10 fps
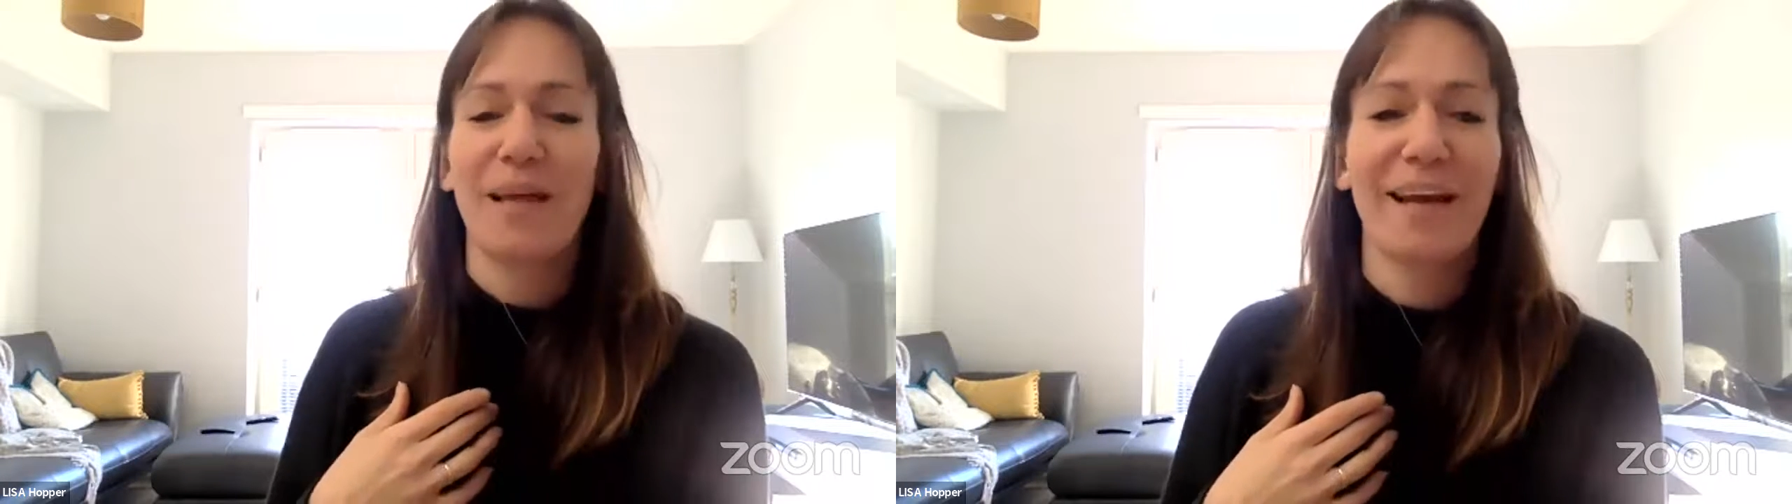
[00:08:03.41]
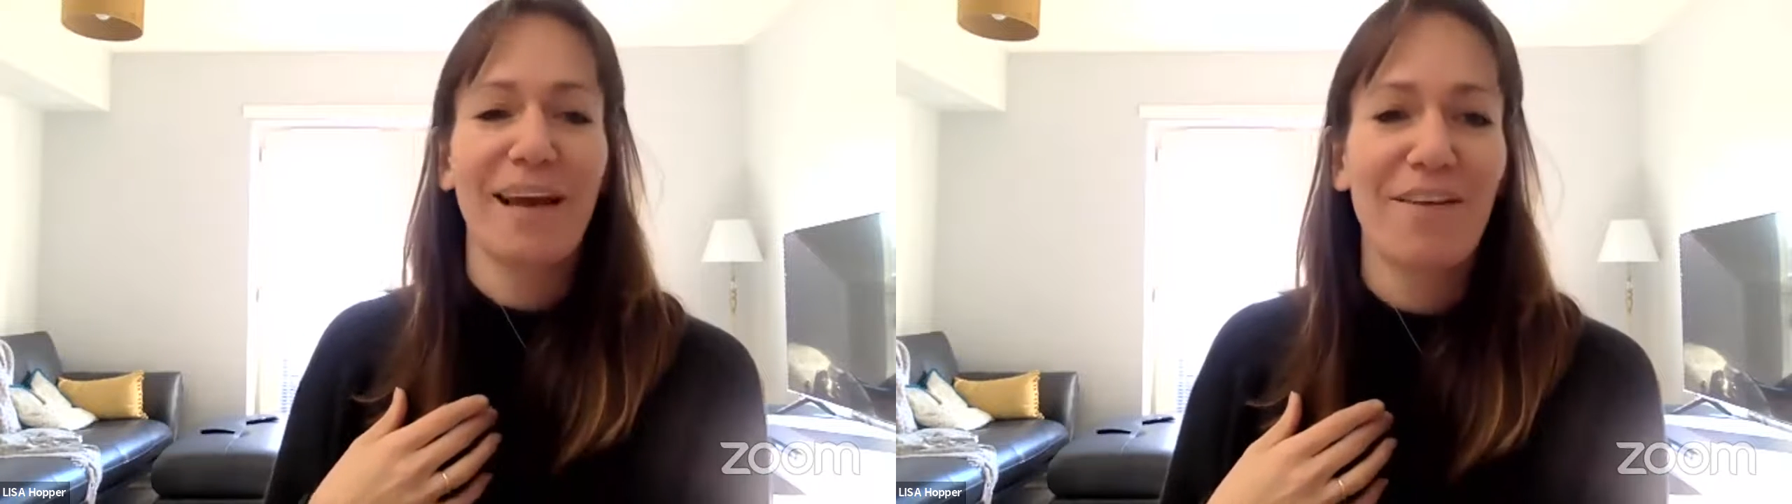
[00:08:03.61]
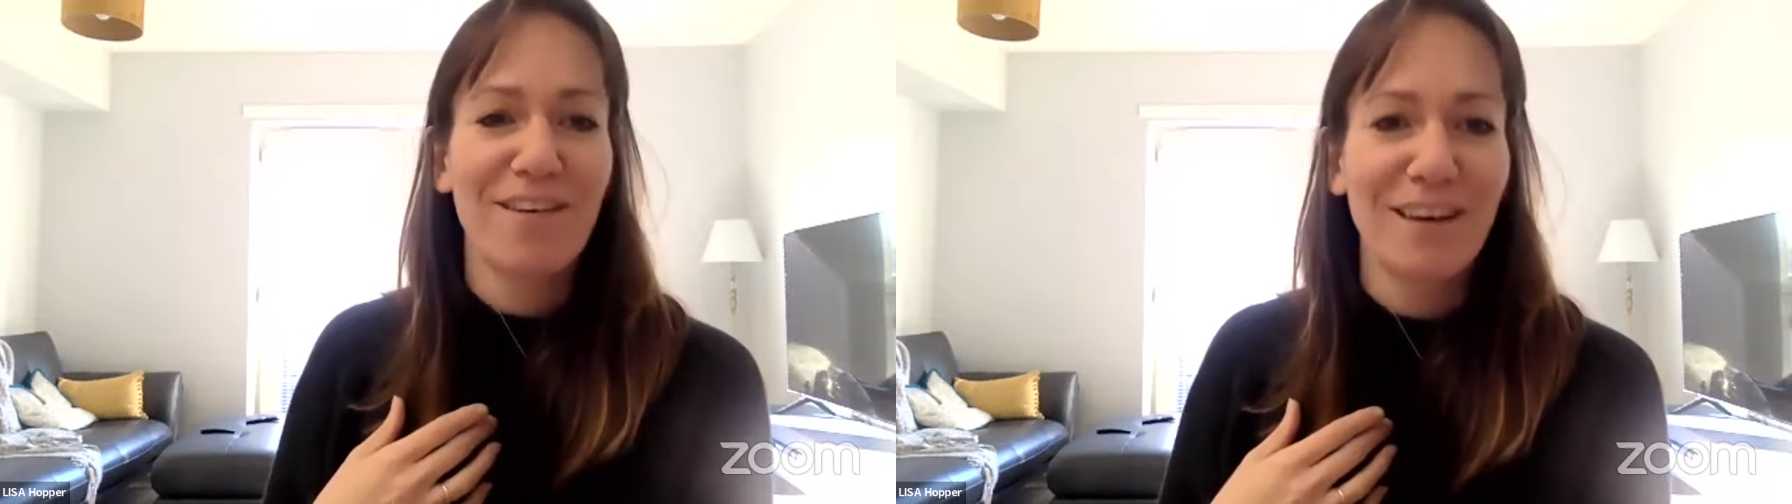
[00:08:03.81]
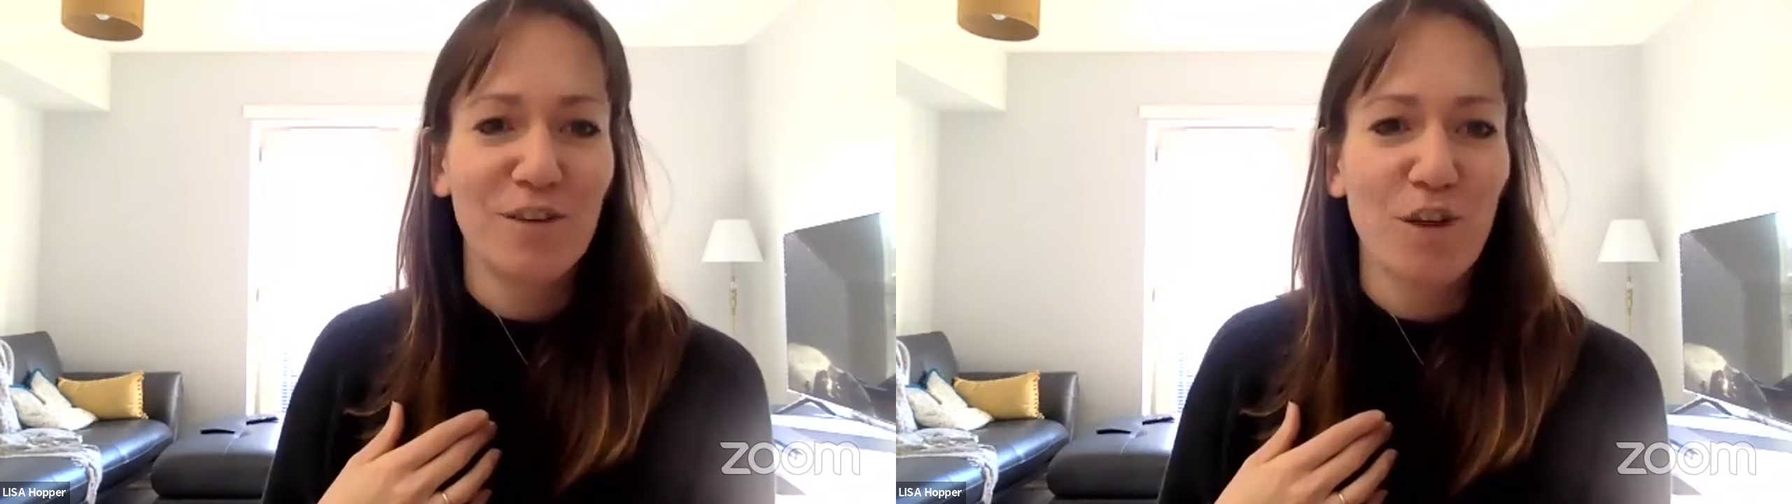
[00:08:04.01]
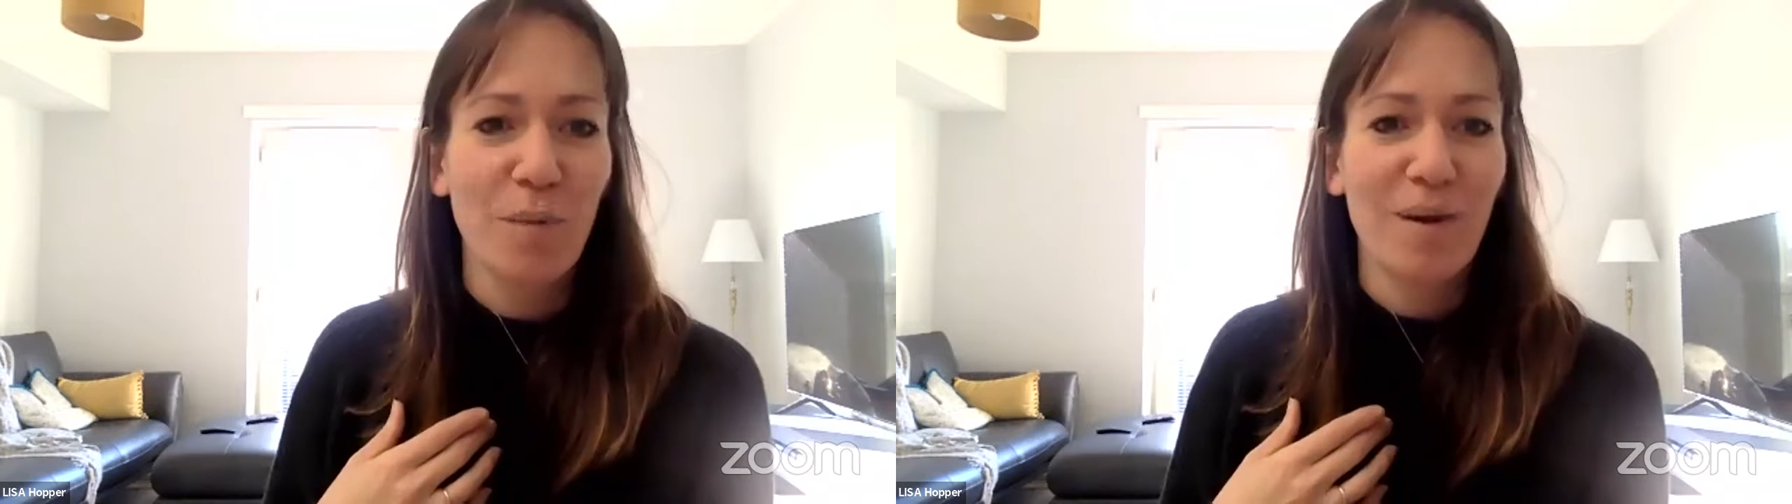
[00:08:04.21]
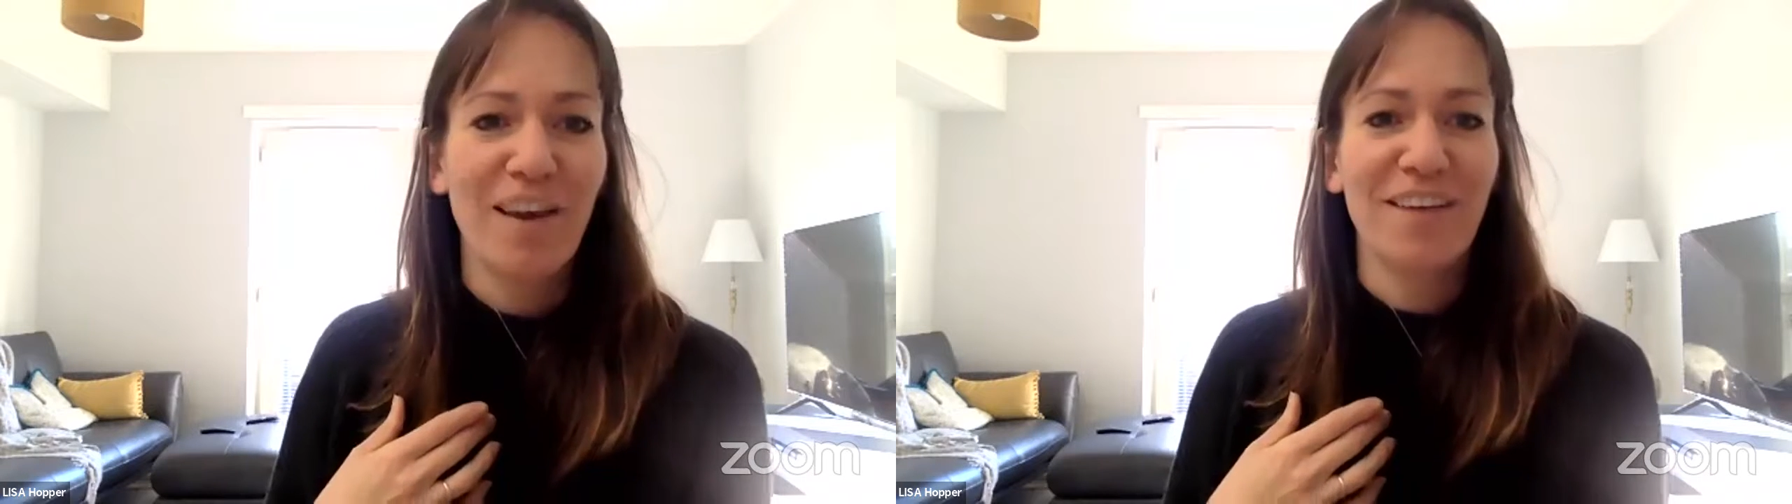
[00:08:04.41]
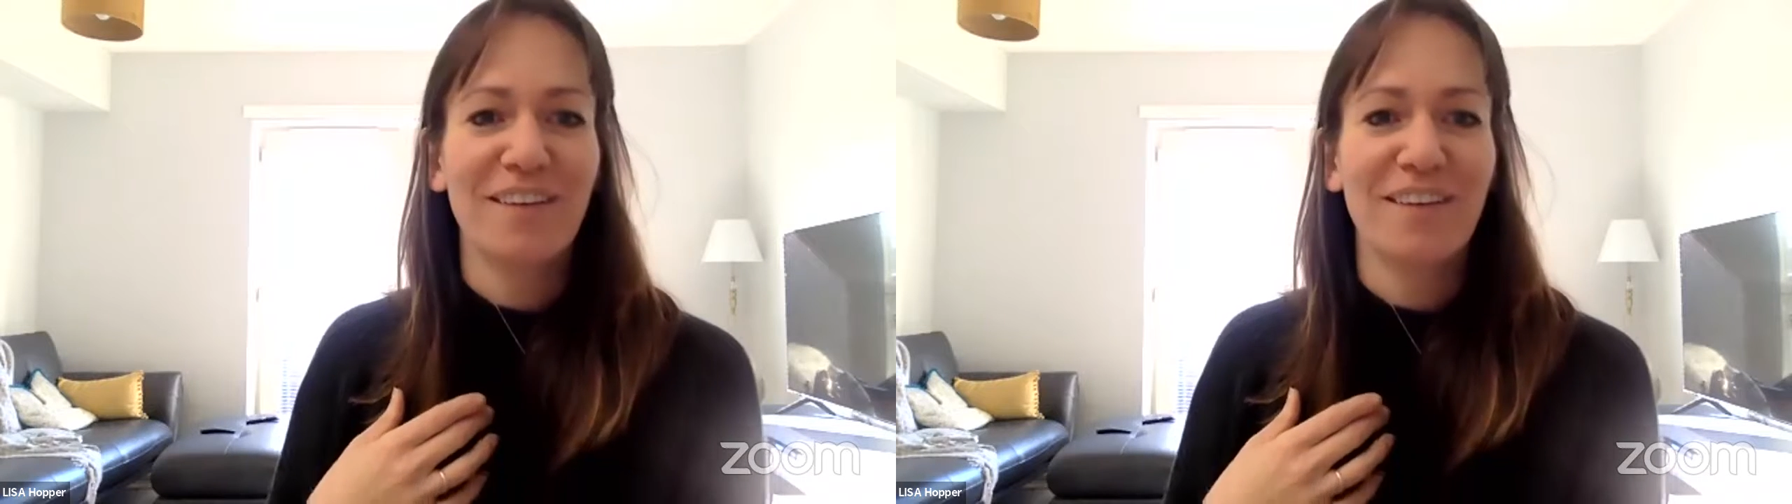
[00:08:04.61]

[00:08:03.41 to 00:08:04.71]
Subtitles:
like carry their shopping